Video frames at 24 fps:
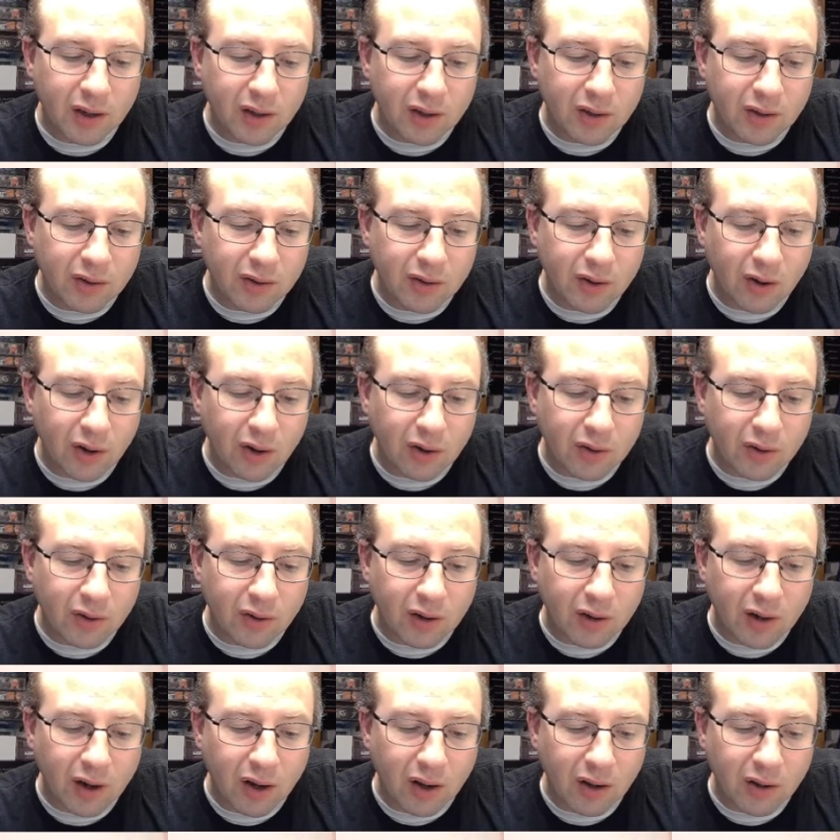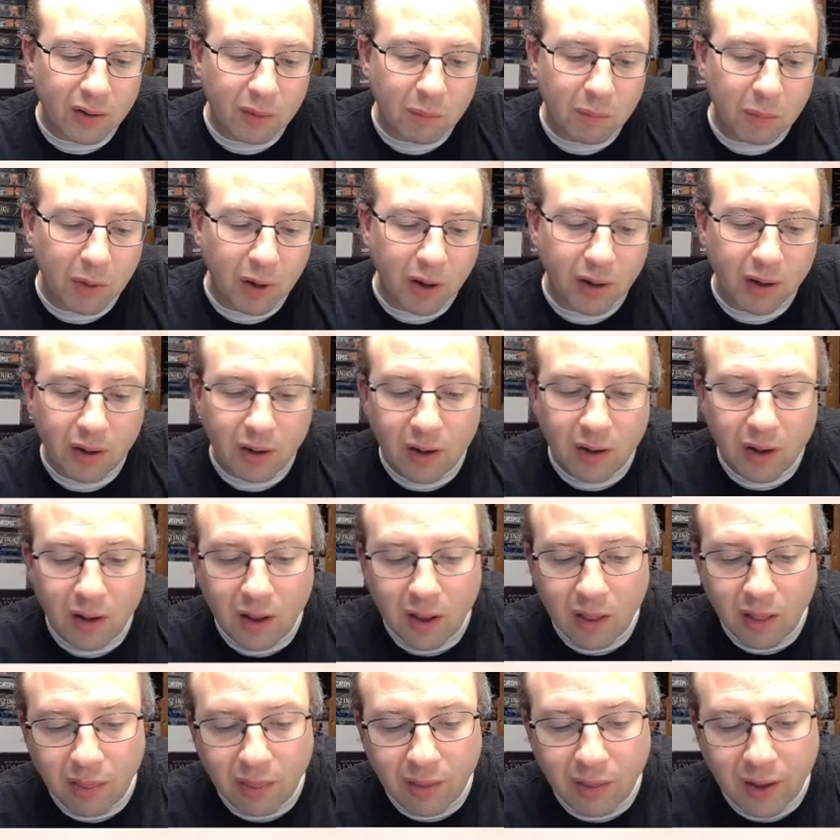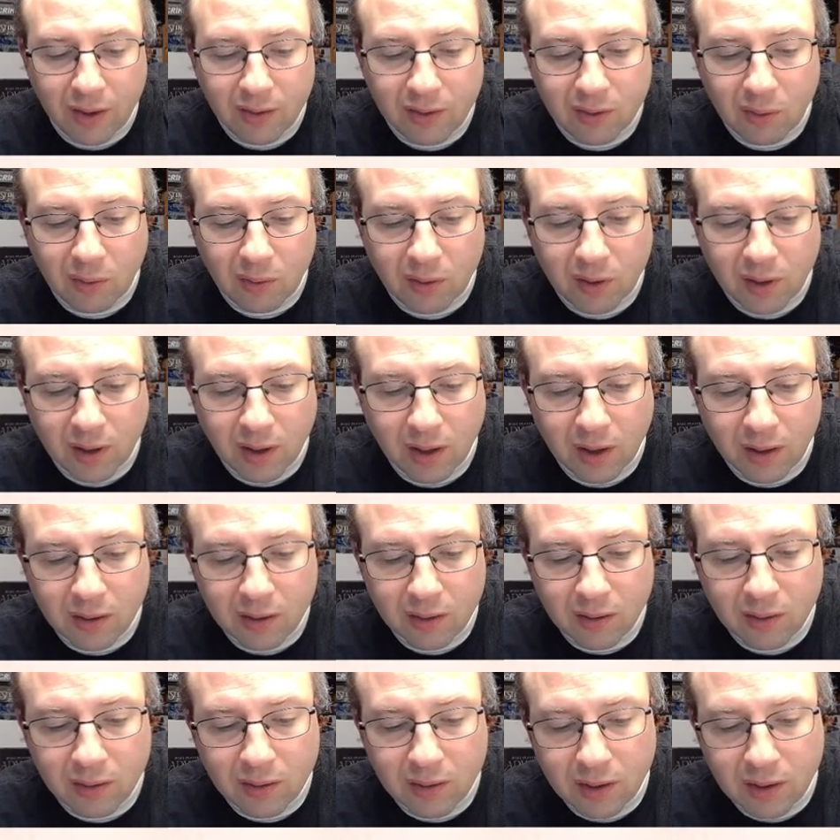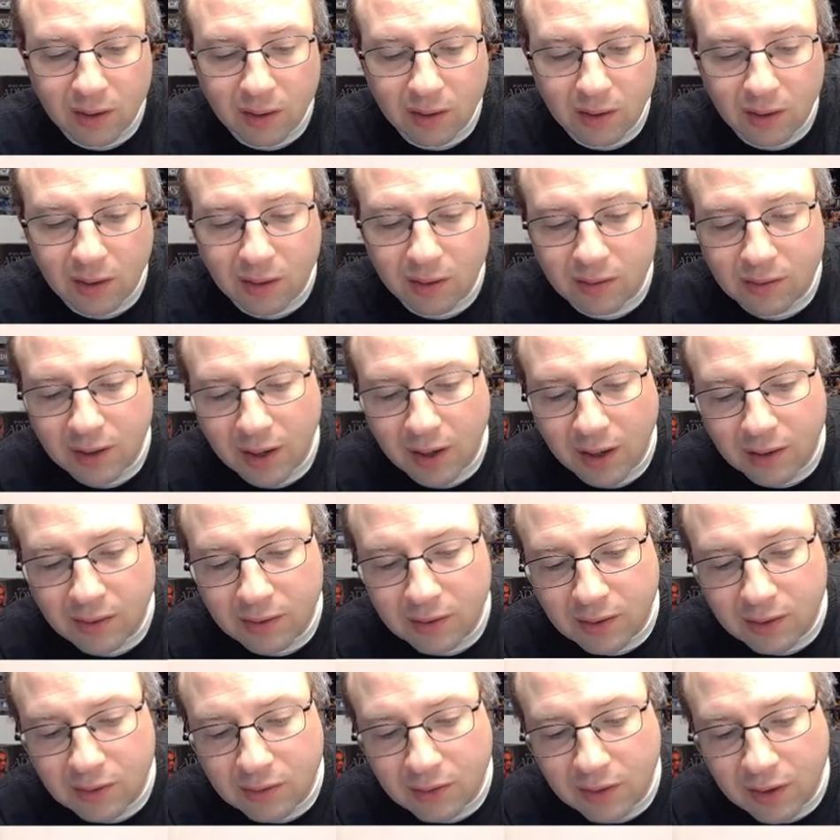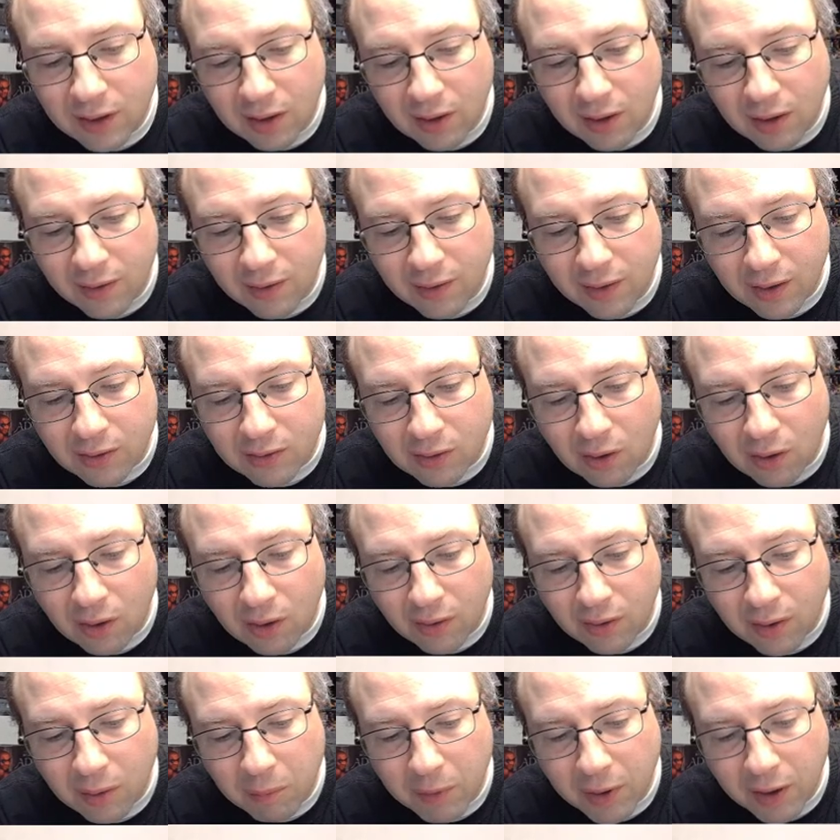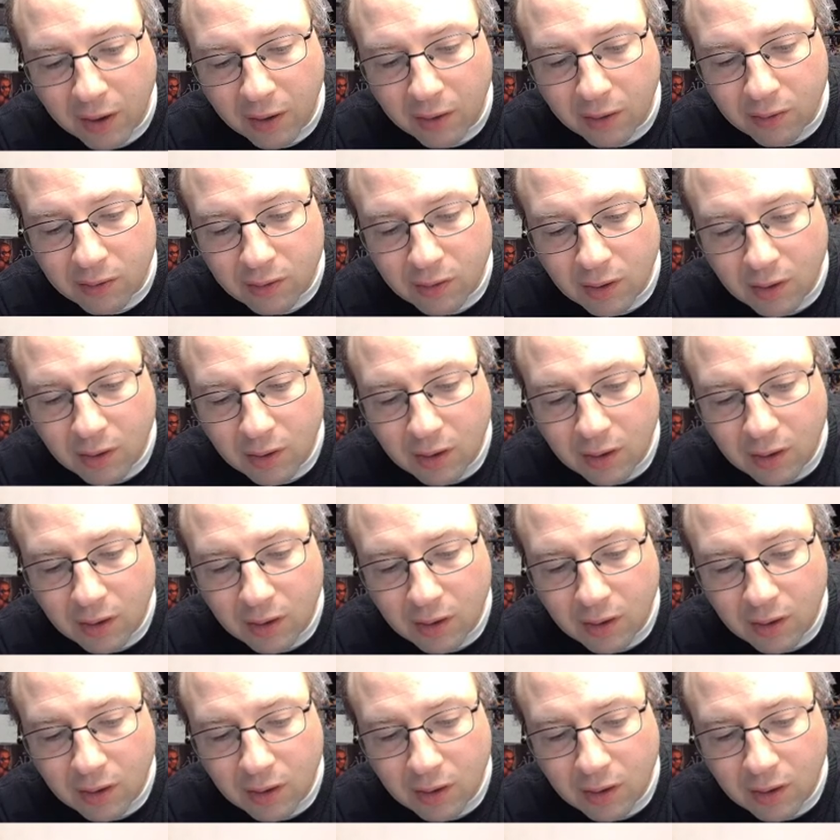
darker color, but that's okay. The intent is there and that's all that matters.